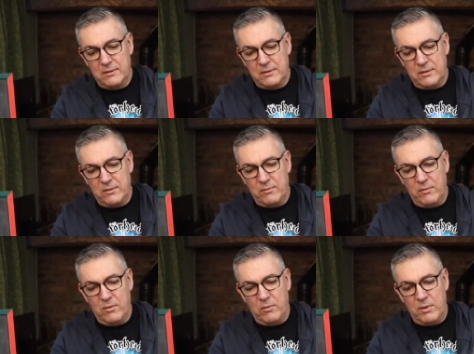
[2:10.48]
sort of
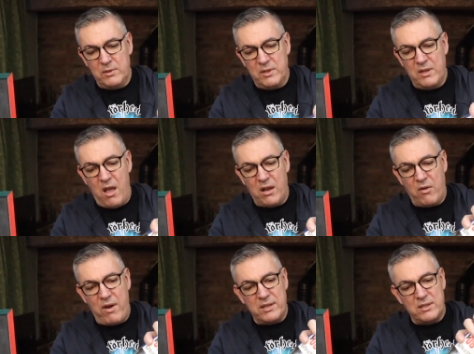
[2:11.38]
almost
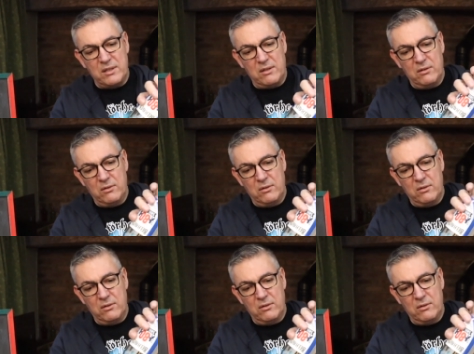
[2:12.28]
lager-esque.